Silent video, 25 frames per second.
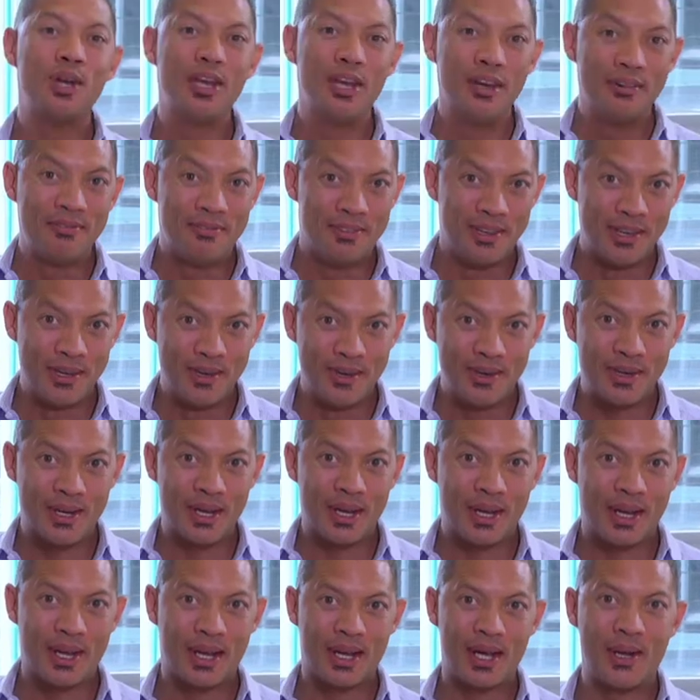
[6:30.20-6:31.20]
3 of you
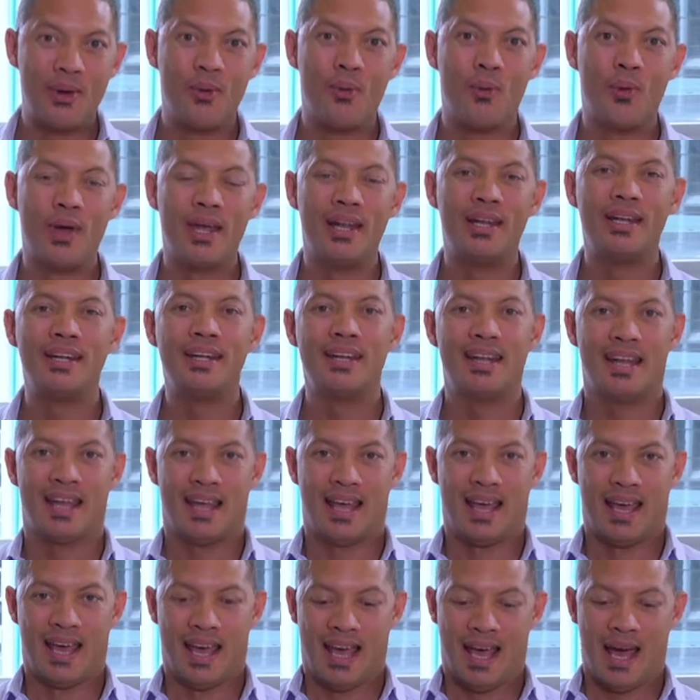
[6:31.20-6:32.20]
can win
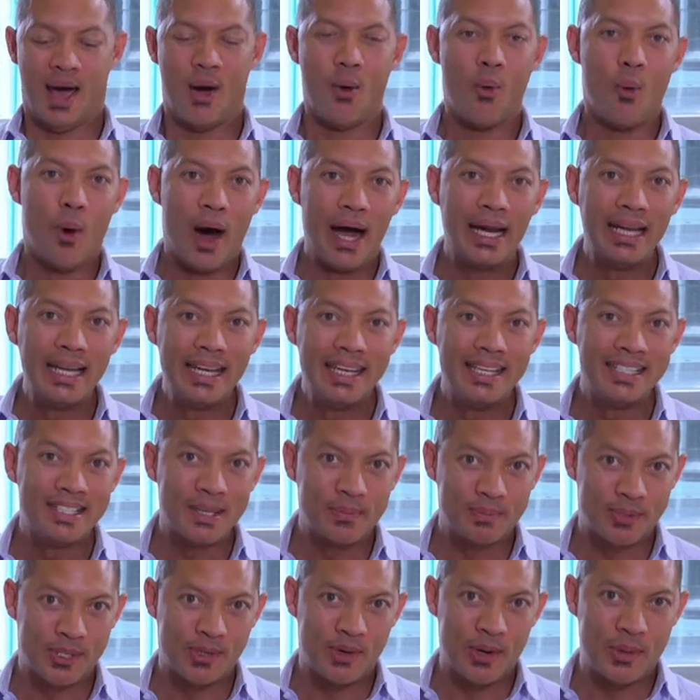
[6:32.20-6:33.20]
a 1-year
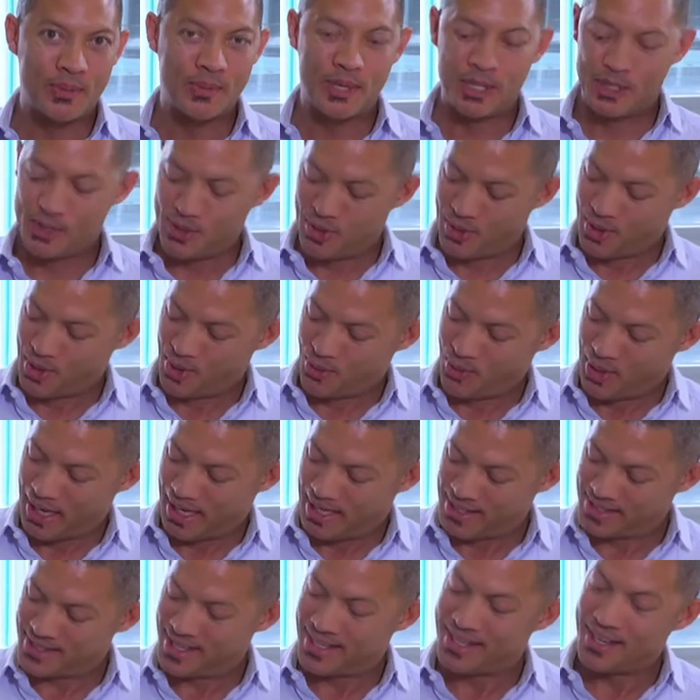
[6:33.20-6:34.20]
subscription to the
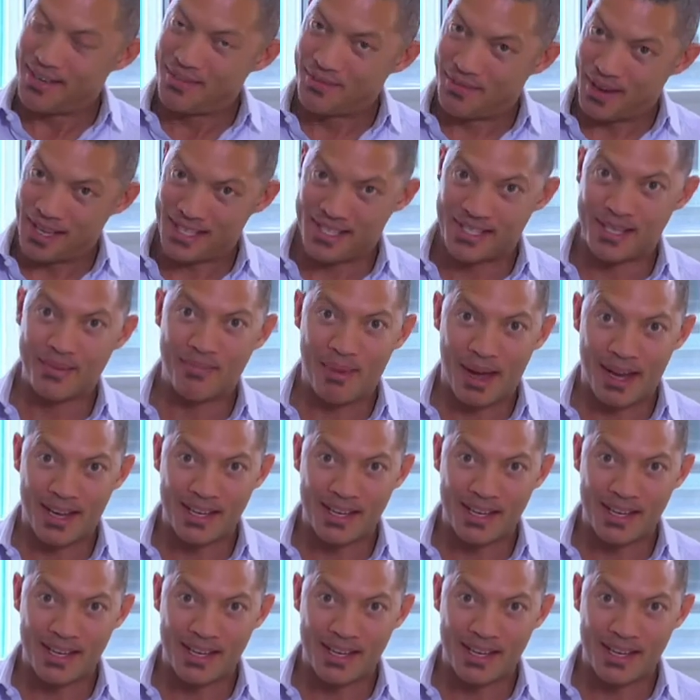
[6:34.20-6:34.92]
Real Estate Investor